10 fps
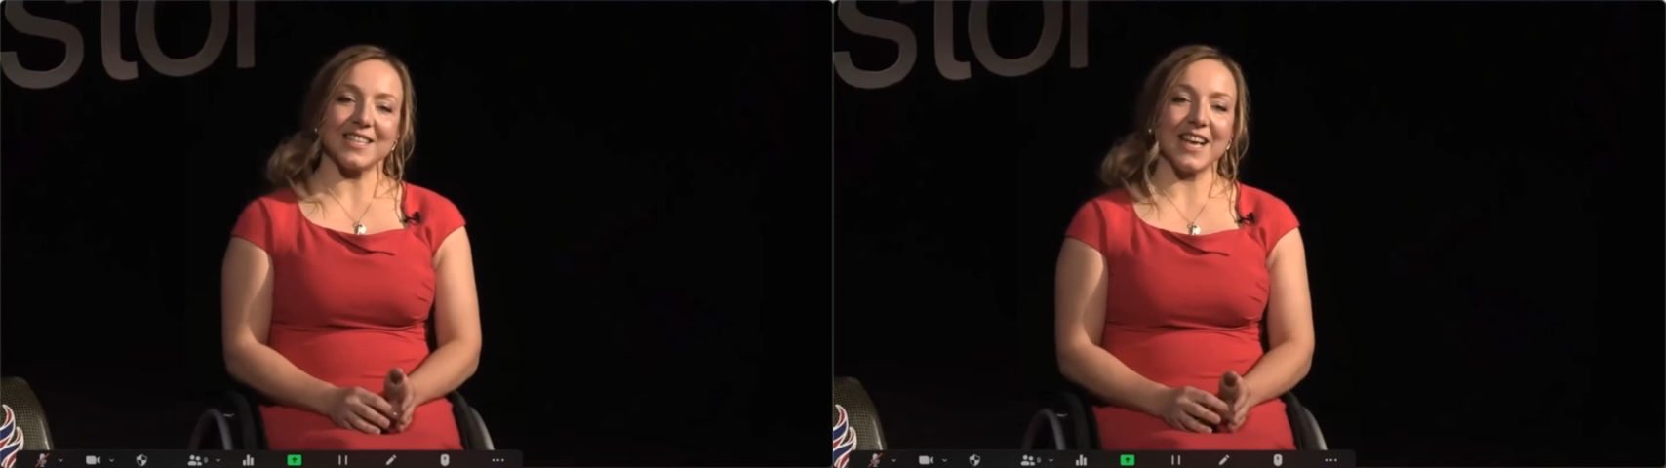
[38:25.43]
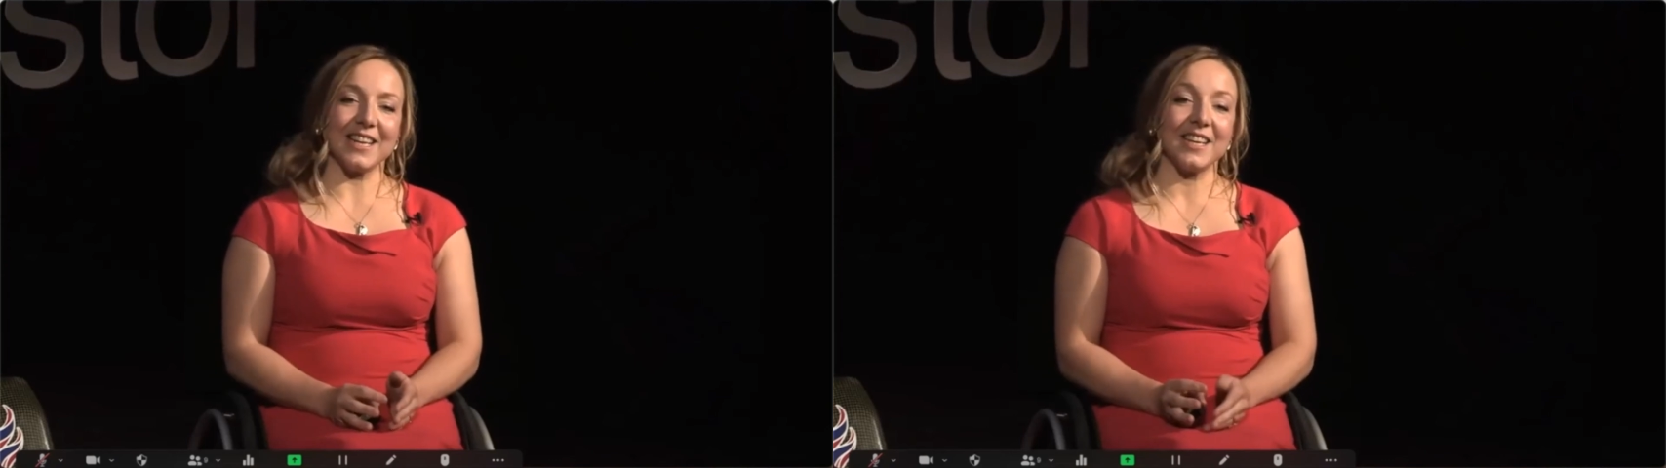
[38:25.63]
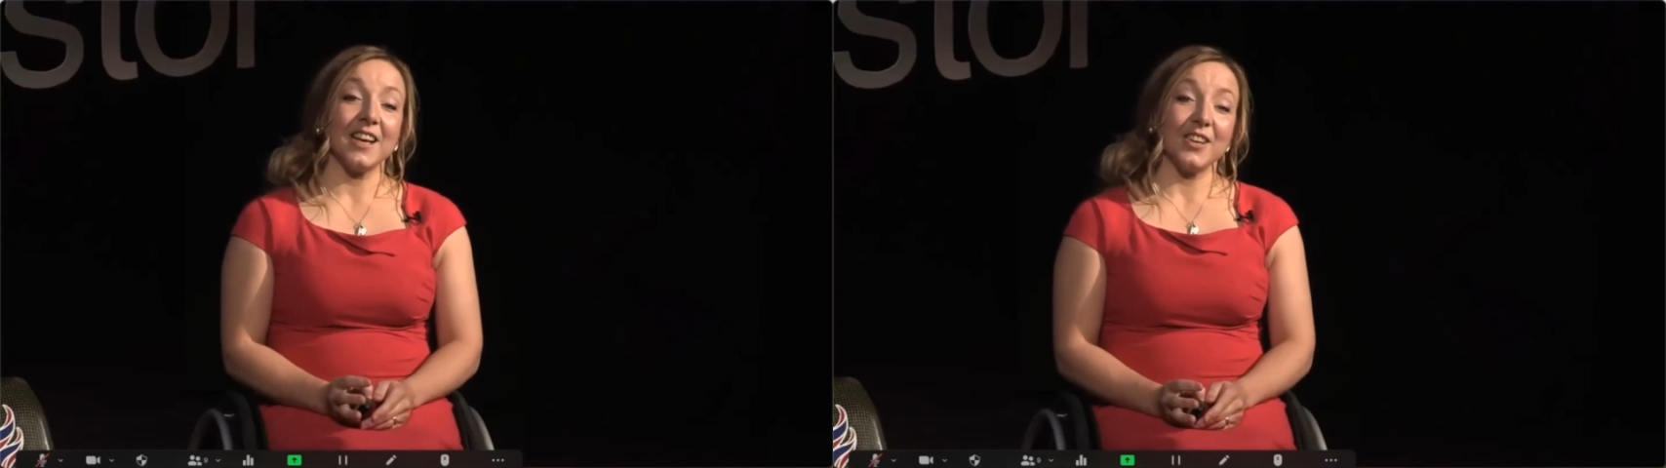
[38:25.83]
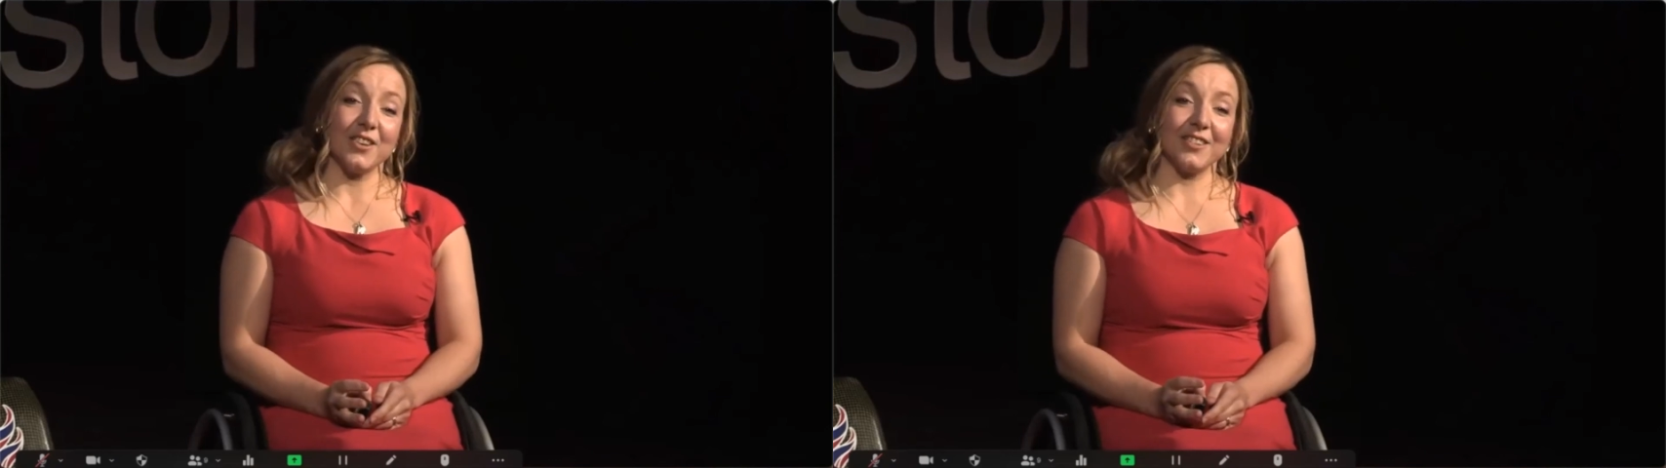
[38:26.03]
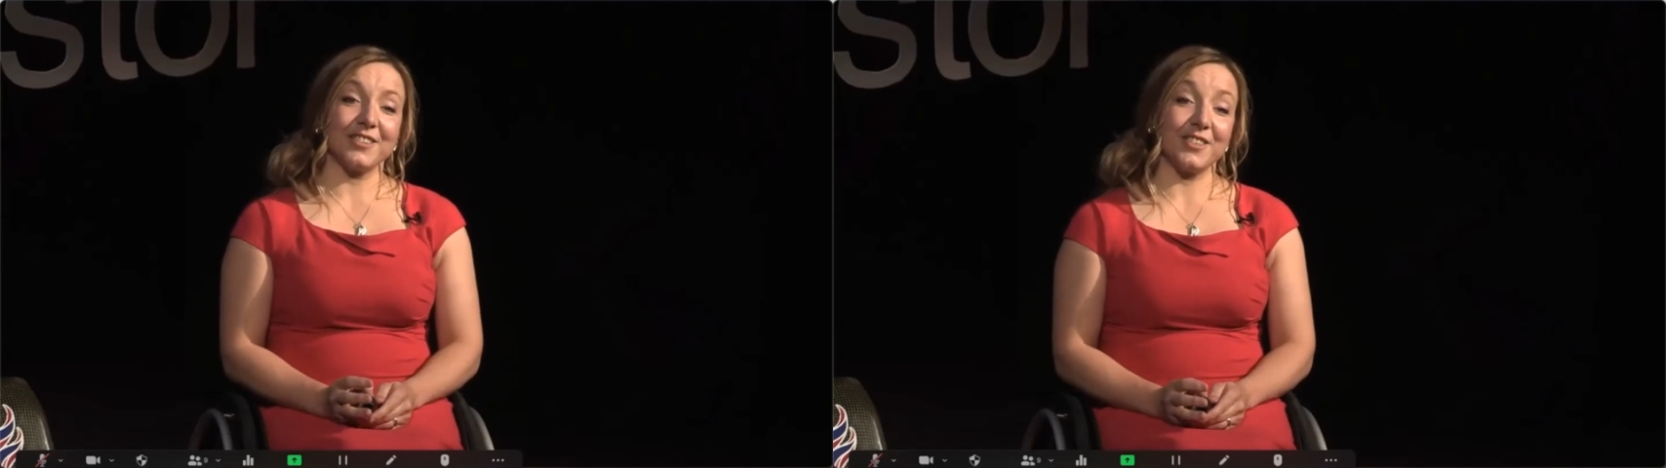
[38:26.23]
said,
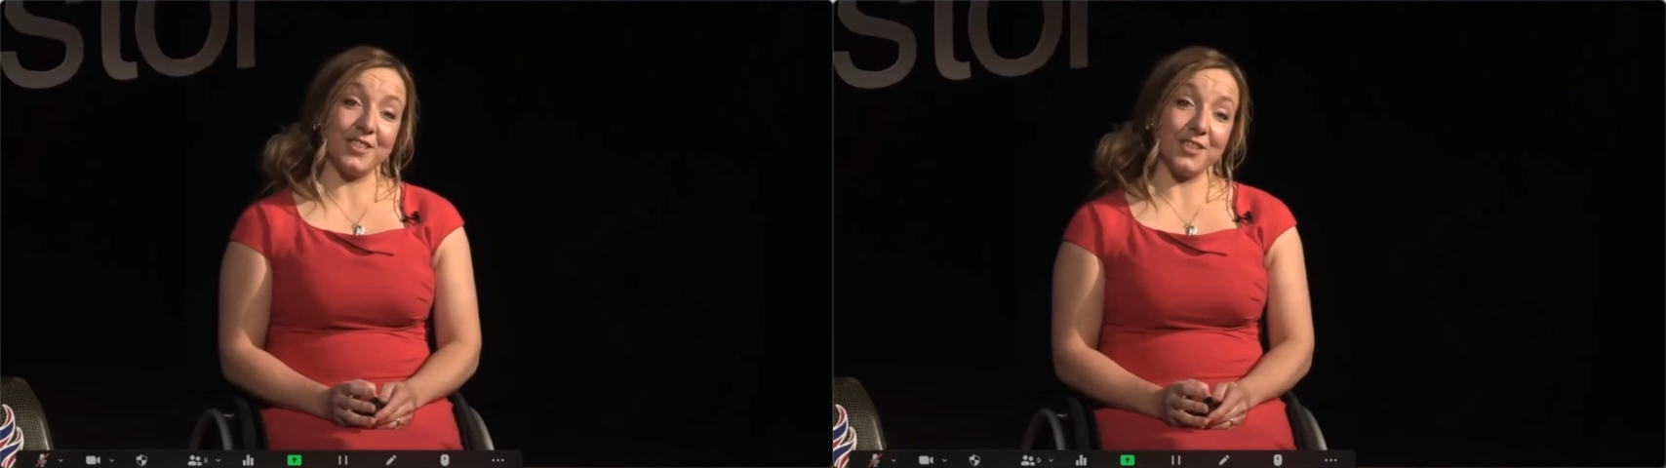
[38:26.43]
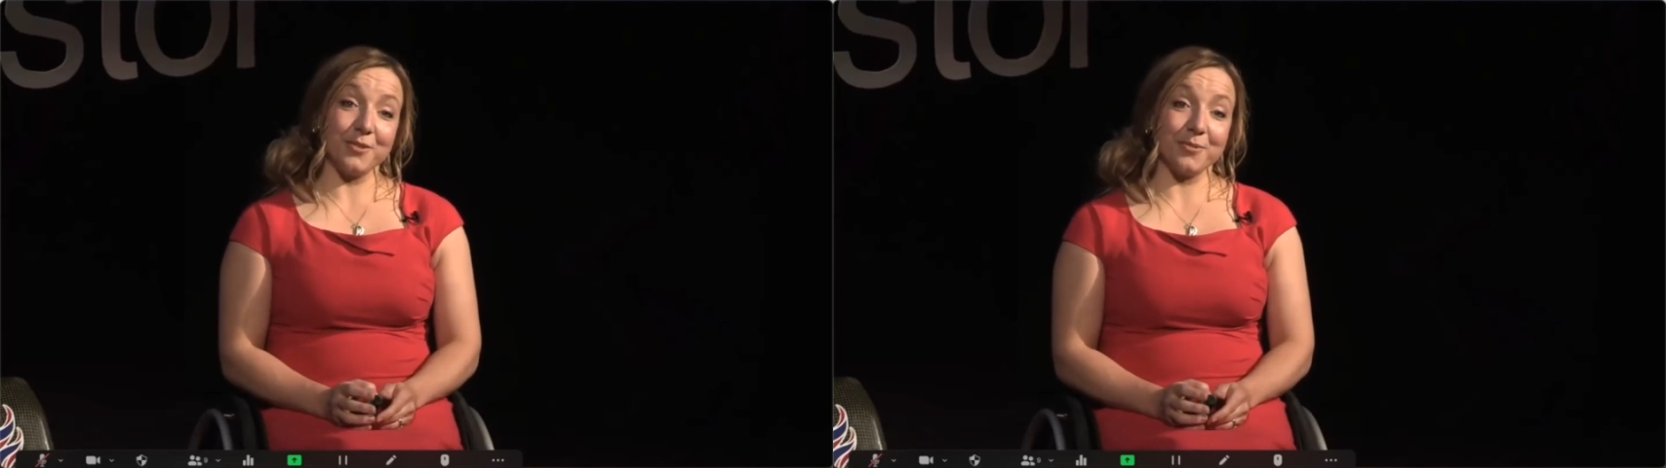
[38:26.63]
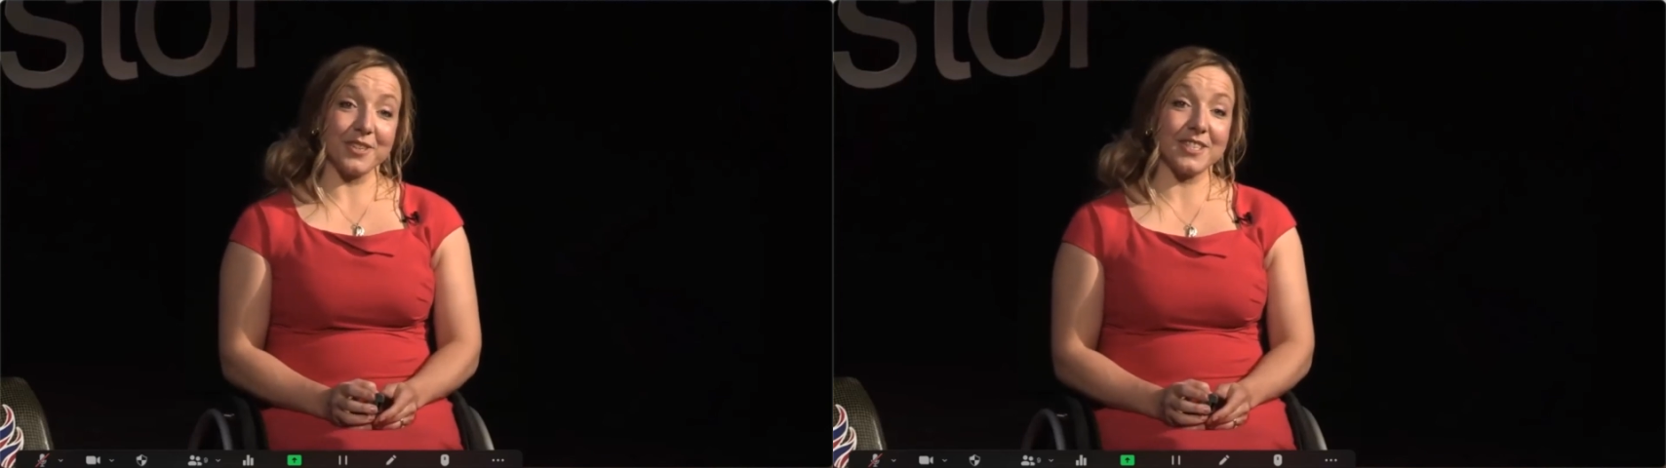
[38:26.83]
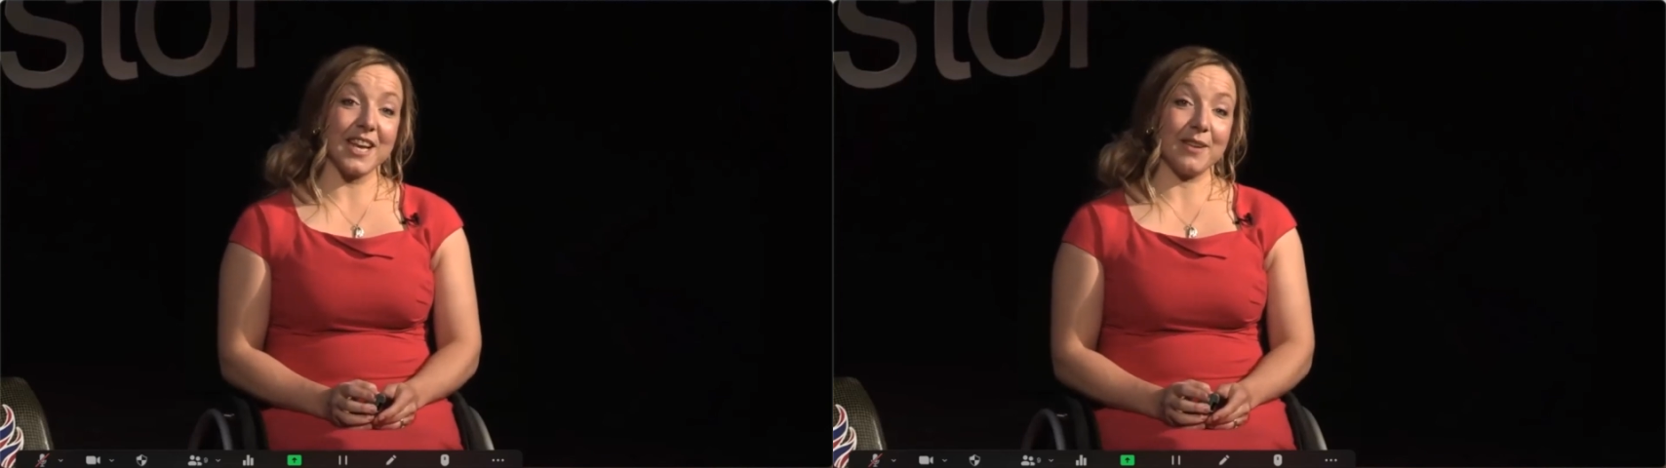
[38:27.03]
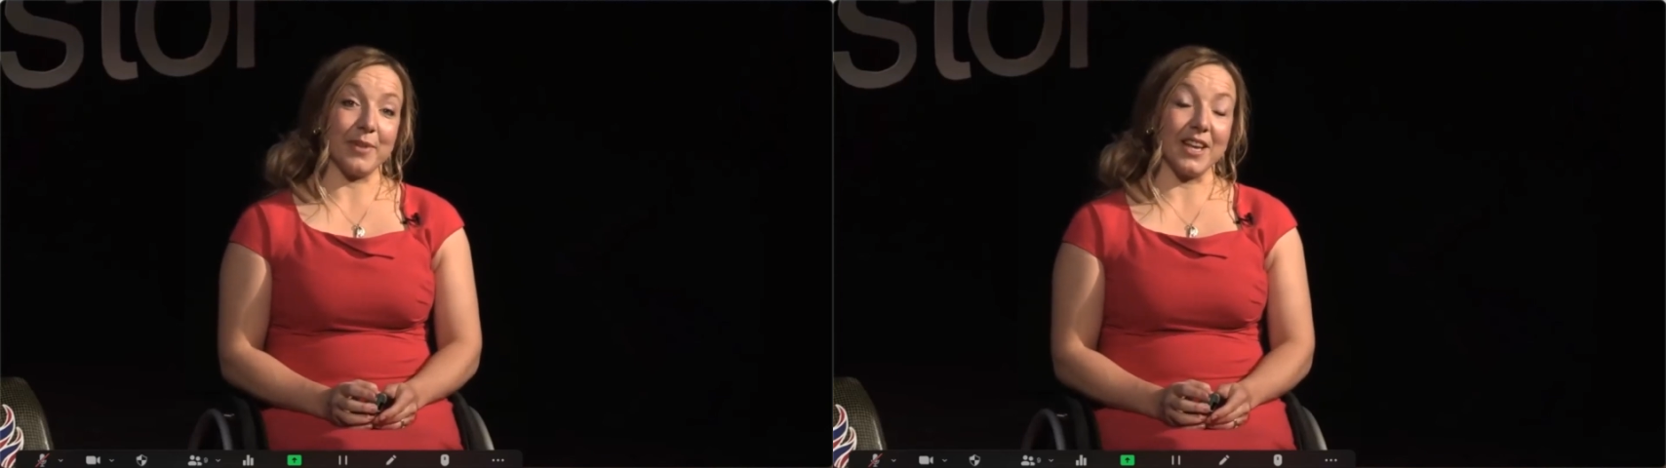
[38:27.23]
"Do you want to
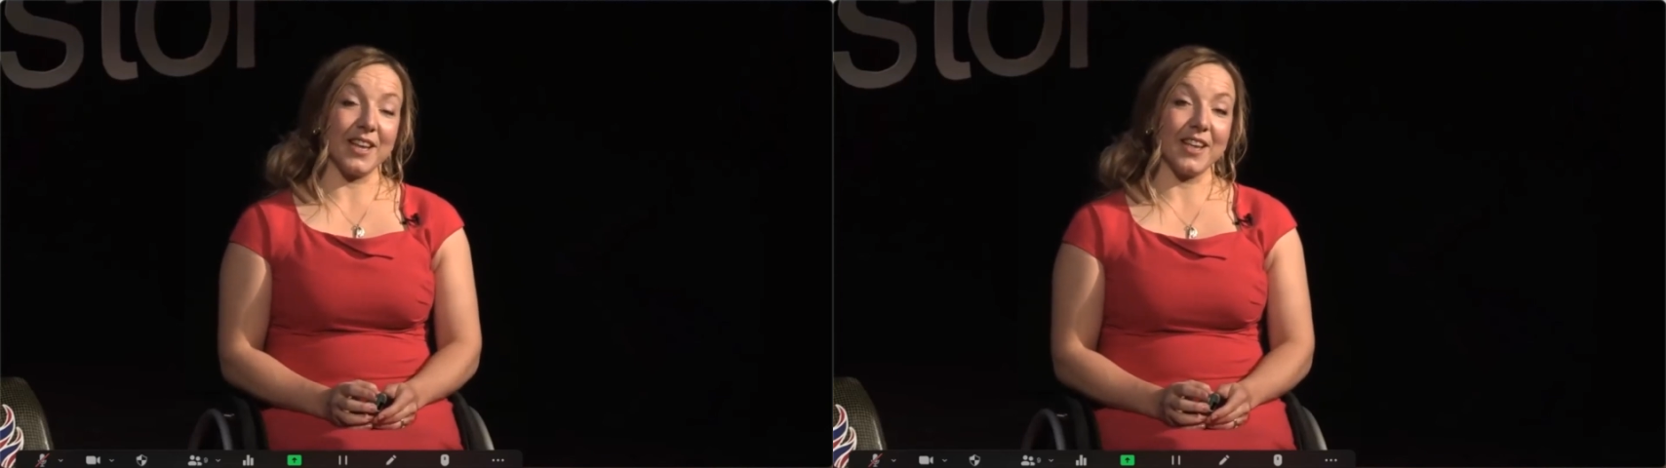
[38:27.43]
take me?"